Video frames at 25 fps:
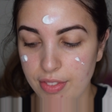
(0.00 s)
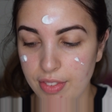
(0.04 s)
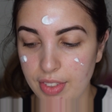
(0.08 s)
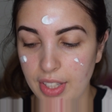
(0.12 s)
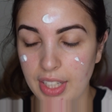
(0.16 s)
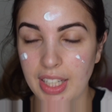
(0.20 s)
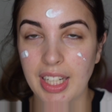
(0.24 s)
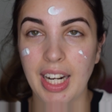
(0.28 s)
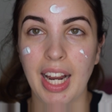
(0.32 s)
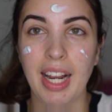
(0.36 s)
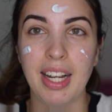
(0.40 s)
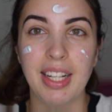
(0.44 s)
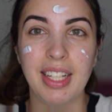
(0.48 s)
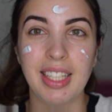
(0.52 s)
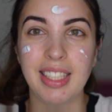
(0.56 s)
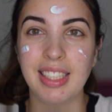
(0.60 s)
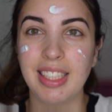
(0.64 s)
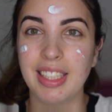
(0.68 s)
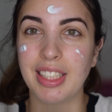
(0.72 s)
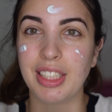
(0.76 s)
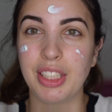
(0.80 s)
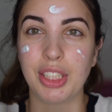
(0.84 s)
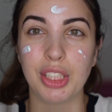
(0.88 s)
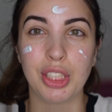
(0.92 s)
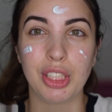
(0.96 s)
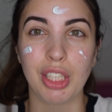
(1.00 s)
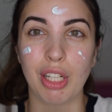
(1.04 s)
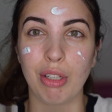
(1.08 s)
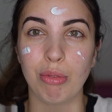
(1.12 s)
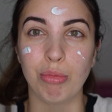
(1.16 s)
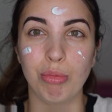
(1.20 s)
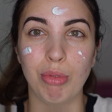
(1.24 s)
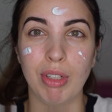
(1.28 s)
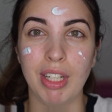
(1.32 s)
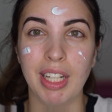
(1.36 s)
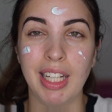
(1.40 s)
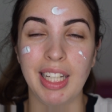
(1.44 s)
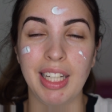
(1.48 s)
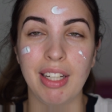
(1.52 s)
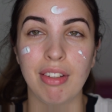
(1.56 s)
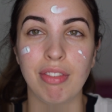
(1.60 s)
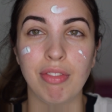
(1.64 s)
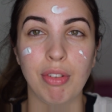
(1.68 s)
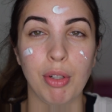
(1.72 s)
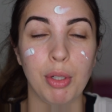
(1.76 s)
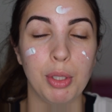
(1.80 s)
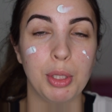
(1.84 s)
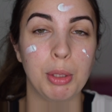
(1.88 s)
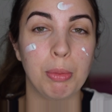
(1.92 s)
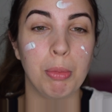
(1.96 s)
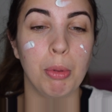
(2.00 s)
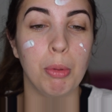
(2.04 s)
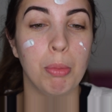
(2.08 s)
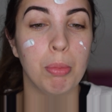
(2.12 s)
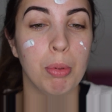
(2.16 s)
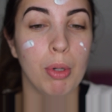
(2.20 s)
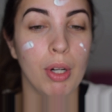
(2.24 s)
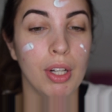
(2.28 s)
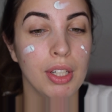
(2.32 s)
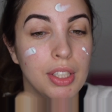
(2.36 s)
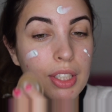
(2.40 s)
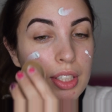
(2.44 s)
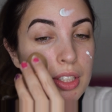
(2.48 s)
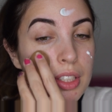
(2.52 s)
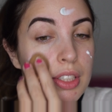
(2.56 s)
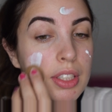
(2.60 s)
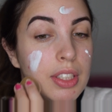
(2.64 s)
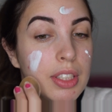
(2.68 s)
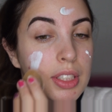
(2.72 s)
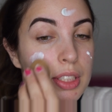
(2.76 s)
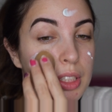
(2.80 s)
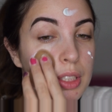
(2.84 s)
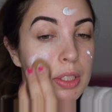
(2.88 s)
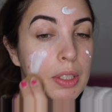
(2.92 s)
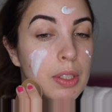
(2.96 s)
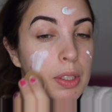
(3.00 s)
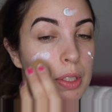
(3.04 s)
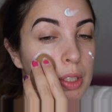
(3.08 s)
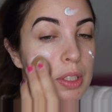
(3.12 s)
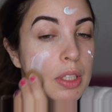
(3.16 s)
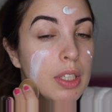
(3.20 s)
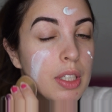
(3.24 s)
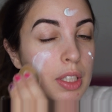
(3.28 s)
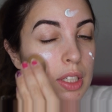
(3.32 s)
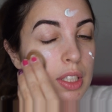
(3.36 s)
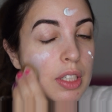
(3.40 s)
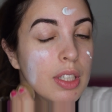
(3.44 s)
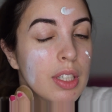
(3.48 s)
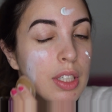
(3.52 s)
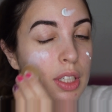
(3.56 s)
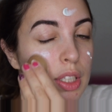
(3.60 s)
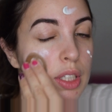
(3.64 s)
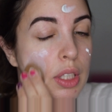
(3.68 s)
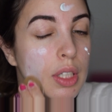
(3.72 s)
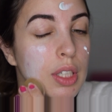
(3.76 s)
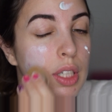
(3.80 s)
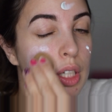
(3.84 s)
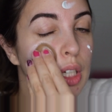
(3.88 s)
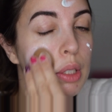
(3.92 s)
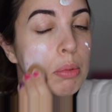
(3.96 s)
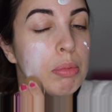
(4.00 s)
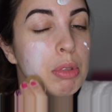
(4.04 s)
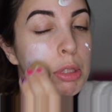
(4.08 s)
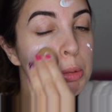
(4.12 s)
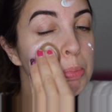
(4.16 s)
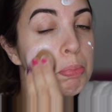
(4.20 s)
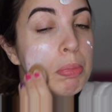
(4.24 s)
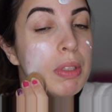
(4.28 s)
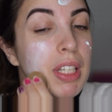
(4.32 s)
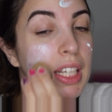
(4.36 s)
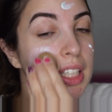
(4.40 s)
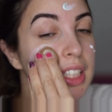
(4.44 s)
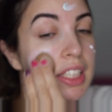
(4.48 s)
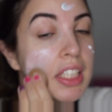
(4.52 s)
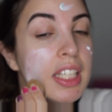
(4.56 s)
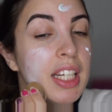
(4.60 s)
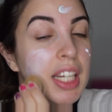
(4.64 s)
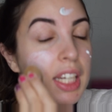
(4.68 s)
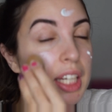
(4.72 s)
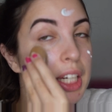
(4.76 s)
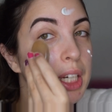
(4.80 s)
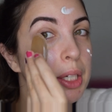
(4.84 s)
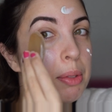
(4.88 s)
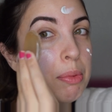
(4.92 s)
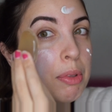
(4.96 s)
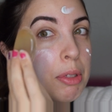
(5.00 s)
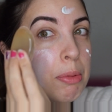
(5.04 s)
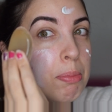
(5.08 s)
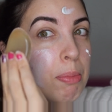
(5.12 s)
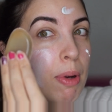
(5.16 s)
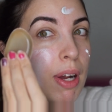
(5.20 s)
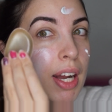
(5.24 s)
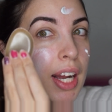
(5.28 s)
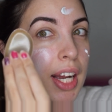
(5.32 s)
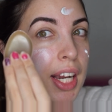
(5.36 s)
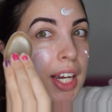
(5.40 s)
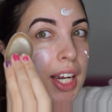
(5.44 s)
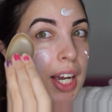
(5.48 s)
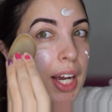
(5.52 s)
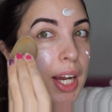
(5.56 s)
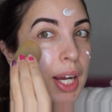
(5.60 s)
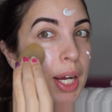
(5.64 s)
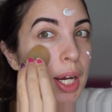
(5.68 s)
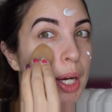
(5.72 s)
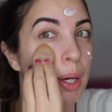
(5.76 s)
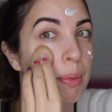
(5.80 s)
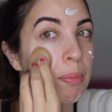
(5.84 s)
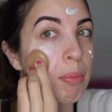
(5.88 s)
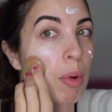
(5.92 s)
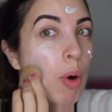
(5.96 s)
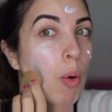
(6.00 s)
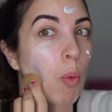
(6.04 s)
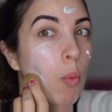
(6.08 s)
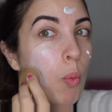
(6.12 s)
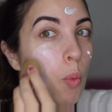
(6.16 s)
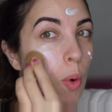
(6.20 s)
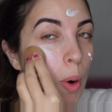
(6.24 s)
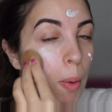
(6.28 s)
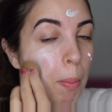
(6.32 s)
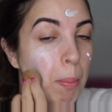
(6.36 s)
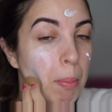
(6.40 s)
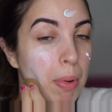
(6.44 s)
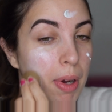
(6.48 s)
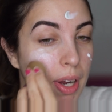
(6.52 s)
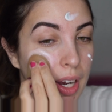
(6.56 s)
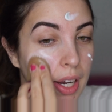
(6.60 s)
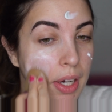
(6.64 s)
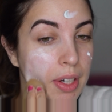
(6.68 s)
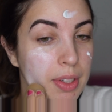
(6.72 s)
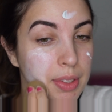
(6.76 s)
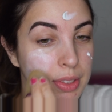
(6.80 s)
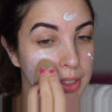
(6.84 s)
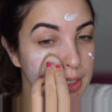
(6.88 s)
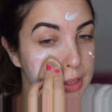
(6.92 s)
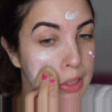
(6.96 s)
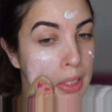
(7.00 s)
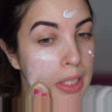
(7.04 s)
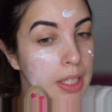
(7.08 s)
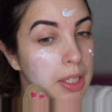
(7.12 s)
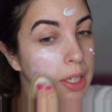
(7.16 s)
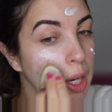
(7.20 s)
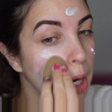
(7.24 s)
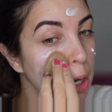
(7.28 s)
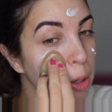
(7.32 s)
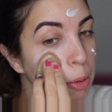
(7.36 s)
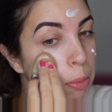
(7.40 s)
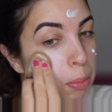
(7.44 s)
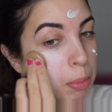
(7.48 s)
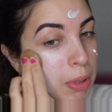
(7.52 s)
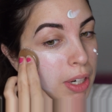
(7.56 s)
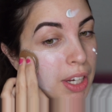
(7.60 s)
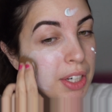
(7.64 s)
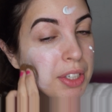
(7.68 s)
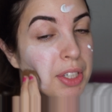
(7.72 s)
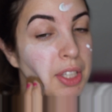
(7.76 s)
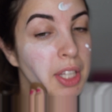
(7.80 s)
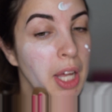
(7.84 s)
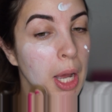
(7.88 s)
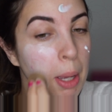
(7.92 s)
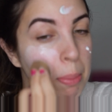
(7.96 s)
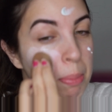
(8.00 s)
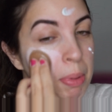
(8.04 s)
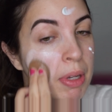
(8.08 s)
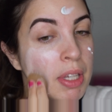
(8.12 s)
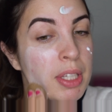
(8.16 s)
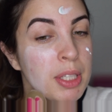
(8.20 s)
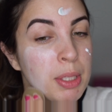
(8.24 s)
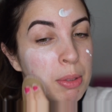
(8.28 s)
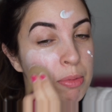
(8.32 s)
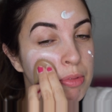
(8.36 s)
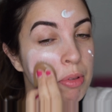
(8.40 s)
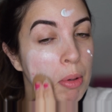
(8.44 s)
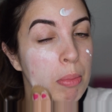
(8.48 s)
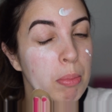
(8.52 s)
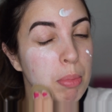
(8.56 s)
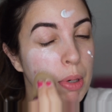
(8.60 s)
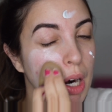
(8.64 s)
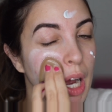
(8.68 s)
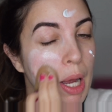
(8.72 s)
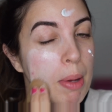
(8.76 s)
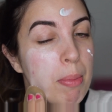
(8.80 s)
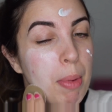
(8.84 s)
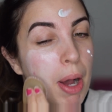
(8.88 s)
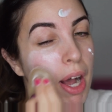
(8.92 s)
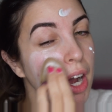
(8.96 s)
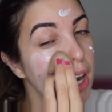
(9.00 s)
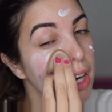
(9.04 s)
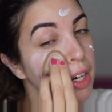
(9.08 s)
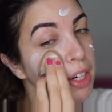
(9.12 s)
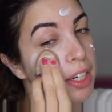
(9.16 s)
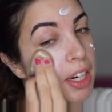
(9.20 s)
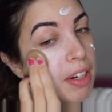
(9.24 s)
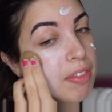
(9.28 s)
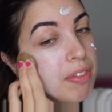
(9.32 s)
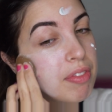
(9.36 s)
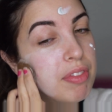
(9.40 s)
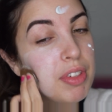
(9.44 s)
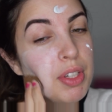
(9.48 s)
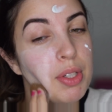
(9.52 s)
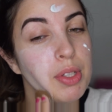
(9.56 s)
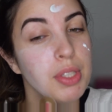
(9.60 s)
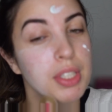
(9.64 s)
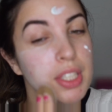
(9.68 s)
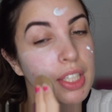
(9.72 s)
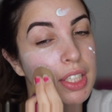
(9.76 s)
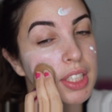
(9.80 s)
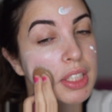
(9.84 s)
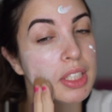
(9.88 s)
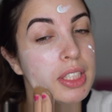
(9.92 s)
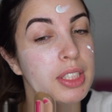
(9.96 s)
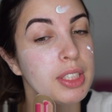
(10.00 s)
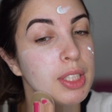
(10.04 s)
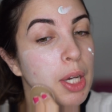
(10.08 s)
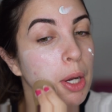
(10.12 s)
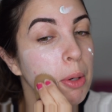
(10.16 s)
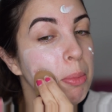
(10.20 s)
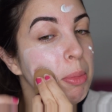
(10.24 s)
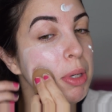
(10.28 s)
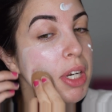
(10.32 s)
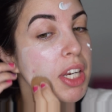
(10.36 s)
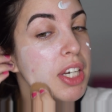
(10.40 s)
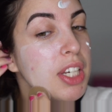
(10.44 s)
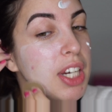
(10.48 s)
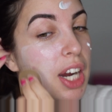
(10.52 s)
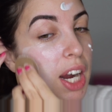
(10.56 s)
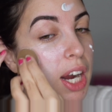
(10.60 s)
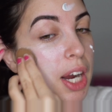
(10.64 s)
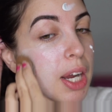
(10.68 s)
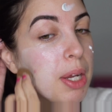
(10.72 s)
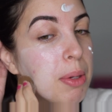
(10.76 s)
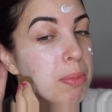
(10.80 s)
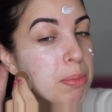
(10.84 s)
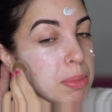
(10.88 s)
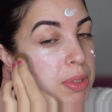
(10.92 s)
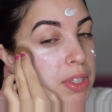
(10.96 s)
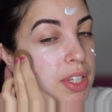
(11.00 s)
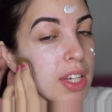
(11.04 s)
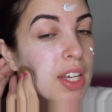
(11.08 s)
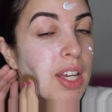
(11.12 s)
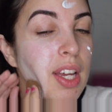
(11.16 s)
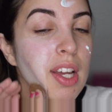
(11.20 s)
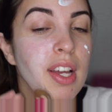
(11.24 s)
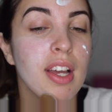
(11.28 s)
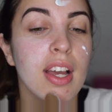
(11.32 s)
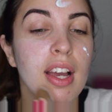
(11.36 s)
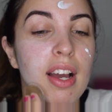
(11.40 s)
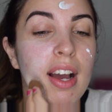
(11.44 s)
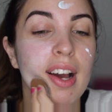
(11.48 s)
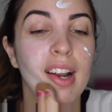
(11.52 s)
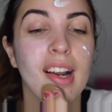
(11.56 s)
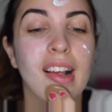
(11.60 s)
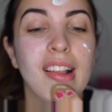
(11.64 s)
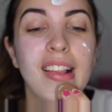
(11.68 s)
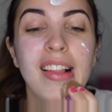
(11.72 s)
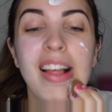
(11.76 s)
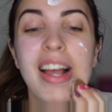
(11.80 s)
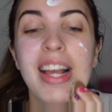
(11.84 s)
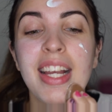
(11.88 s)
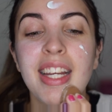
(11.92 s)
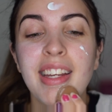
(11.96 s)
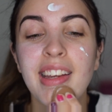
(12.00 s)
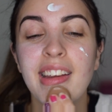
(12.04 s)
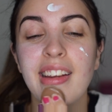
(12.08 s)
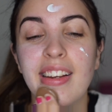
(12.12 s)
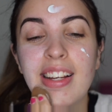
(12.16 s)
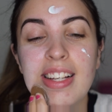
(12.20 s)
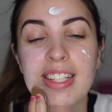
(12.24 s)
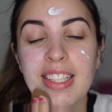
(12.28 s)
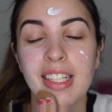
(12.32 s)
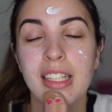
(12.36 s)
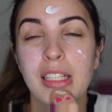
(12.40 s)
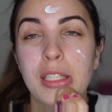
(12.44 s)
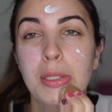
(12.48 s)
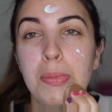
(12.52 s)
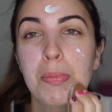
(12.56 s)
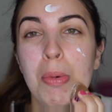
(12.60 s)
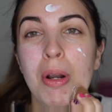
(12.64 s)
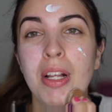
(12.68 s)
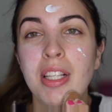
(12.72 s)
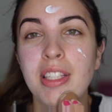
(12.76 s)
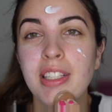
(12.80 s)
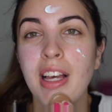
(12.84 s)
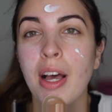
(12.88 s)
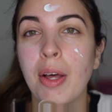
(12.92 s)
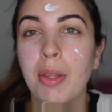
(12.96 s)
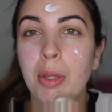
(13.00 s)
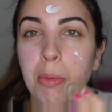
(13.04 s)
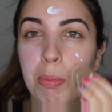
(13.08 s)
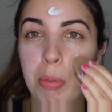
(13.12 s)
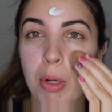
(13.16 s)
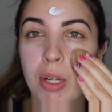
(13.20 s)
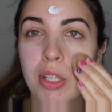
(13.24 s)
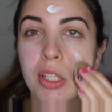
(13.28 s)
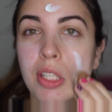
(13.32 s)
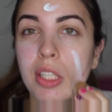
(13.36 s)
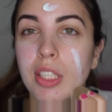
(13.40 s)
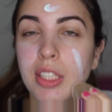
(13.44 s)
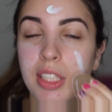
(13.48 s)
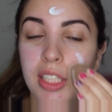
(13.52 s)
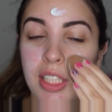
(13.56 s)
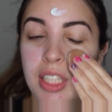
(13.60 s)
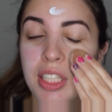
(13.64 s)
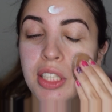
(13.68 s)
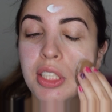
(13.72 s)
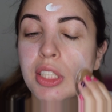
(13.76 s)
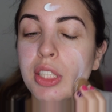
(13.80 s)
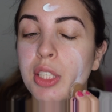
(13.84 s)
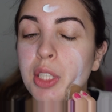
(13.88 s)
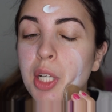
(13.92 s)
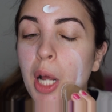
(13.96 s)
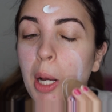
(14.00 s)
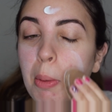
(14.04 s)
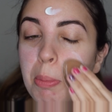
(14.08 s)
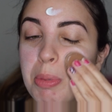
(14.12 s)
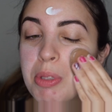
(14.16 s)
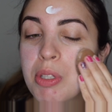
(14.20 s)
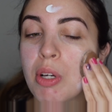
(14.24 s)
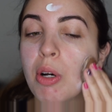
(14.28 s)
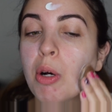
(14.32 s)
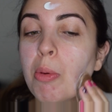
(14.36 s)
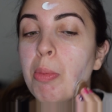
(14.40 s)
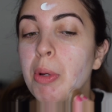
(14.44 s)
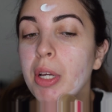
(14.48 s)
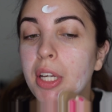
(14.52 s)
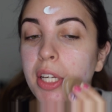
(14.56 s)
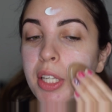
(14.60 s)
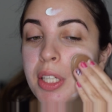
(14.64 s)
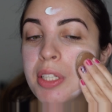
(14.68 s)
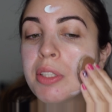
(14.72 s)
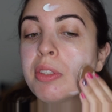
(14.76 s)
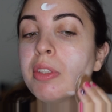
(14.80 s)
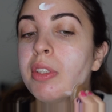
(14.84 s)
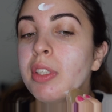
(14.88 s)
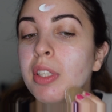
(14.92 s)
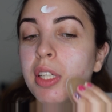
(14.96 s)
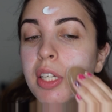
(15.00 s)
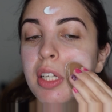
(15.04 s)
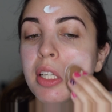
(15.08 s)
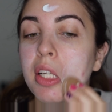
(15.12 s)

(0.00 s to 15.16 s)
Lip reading: And again, this is just a really affordable product. I'm just blending it in with my £1 silicone blender that I picked up from Primark. I've used it so many times and I like it because it spreads out the product and it doesn't absorb it in.